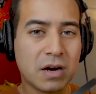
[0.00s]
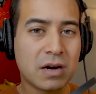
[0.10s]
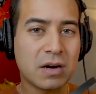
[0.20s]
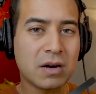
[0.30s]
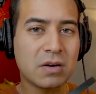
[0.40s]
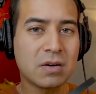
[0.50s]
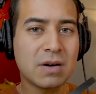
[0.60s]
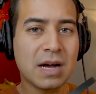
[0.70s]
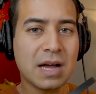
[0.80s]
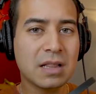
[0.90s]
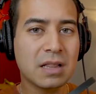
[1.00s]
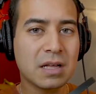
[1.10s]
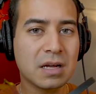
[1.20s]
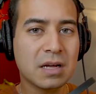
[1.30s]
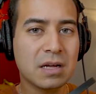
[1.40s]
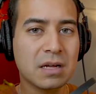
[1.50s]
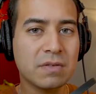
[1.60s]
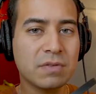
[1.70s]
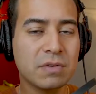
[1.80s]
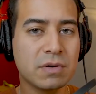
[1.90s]
Oh, I
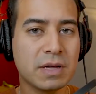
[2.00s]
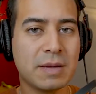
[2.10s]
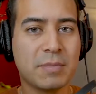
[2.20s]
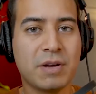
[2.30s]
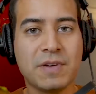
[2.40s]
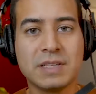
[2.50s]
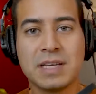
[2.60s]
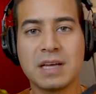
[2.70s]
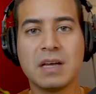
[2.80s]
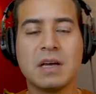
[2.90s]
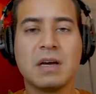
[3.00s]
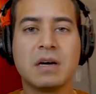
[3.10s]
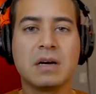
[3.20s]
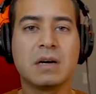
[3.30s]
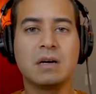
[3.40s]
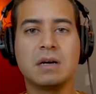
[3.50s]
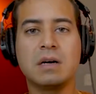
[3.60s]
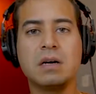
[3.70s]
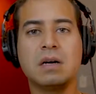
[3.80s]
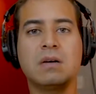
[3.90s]
love you. But if I sing,
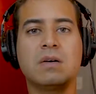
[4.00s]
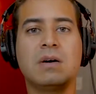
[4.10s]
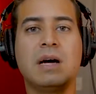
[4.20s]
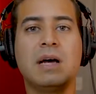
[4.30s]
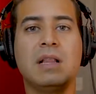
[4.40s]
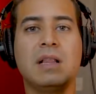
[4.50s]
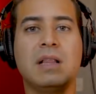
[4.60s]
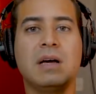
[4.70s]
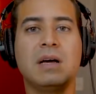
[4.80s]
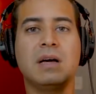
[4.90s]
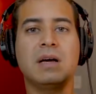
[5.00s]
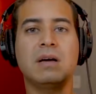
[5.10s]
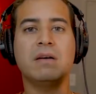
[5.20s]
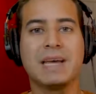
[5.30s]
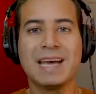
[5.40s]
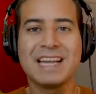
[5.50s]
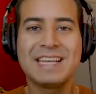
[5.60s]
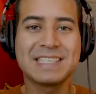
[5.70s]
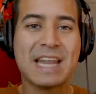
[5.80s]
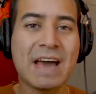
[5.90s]
oh, I love, it
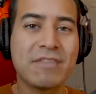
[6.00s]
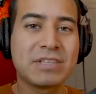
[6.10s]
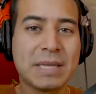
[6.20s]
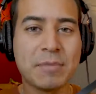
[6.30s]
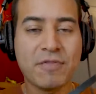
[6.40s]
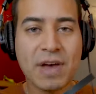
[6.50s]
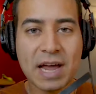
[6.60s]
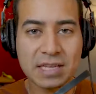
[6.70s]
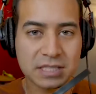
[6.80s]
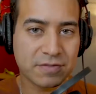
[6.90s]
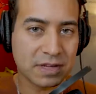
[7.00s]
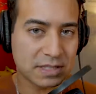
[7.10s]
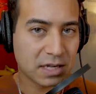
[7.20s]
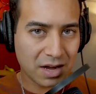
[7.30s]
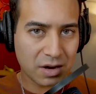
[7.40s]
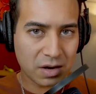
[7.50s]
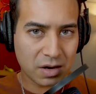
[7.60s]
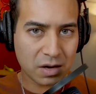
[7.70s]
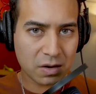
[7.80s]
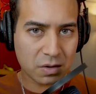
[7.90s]
doesn't have the same effect as if I sing,
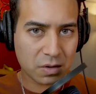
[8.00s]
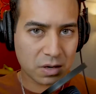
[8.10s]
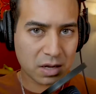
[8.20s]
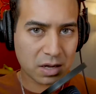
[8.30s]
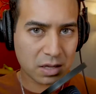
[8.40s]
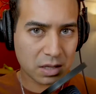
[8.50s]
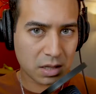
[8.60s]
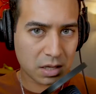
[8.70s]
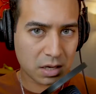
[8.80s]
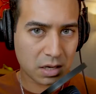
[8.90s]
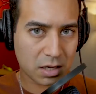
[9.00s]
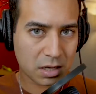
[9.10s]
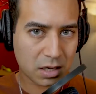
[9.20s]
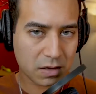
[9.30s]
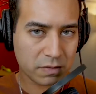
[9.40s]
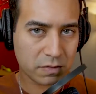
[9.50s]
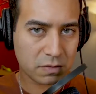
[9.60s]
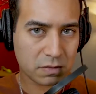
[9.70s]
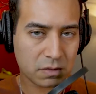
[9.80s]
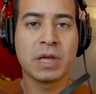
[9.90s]
oh, I love
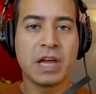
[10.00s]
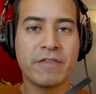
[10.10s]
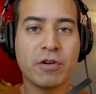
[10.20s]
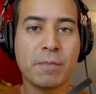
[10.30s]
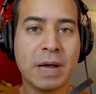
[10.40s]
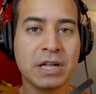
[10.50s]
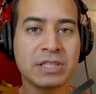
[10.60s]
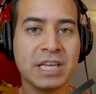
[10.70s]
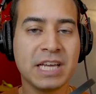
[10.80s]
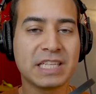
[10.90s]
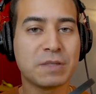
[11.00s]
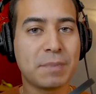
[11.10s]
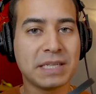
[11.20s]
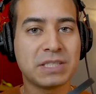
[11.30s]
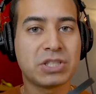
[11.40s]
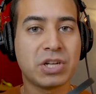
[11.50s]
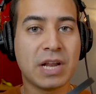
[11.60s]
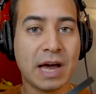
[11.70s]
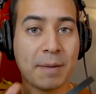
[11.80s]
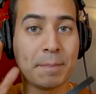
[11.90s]
you. If you're belting, it's best to
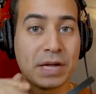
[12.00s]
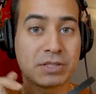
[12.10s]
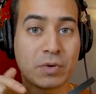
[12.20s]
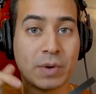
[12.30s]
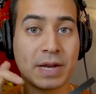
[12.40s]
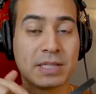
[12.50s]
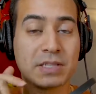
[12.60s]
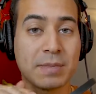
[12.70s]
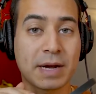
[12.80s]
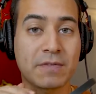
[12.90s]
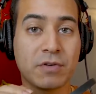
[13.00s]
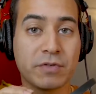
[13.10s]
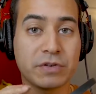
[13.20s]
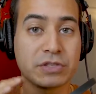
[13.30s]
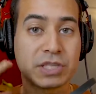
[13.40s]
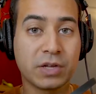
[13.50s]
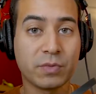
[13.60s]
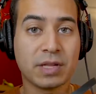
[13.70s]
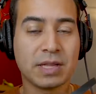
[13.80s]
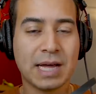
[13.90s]
not belt right into the microphone if you're singing
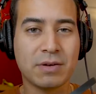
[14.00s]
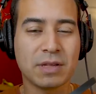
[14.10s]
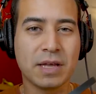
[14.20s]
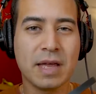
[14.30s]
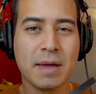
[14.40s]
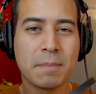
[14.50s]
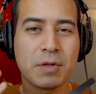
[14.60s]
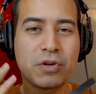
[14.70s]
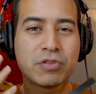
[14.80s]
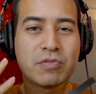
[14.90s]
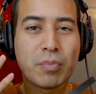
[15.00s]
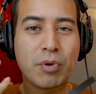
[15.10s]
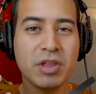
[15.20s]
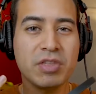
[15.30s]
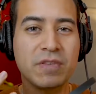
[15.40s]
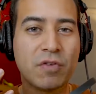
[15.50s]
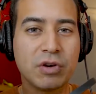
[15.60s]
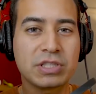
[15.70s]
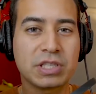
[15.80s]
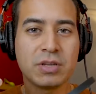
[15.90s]
really loudly. But those breathy
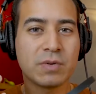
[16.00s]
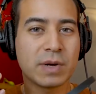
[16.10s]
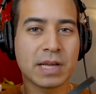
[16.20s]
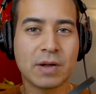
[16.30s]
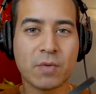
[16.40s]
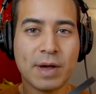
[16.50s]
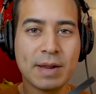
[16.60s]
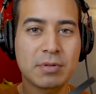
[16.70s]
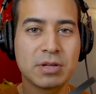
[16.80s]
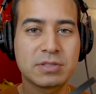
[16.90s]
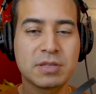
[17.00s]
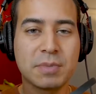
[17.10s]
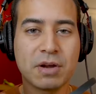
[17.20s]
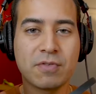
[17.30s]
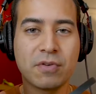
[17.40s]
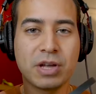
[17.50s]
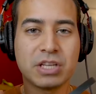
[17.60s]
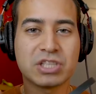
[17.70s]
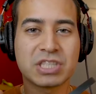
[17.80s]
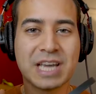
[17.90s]
voices, you want to get right up close to the microphone
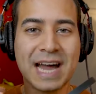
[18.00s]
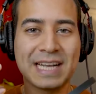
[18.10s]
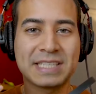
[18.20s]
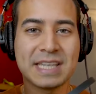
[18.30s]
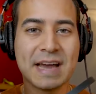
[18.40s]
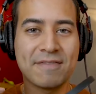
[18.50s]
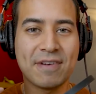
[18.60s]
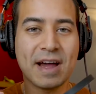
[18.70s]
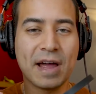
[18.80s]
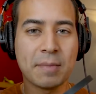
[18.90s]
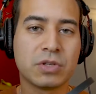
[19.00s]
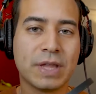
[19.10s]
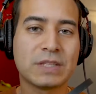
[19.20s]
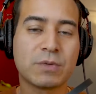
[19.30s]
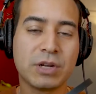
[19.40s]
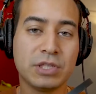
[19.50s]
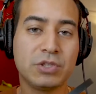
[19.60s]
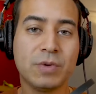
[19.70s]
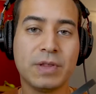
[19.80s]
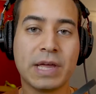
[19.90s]
and just catch that vibe. So that's what he's
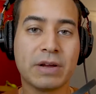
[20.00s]
doing there.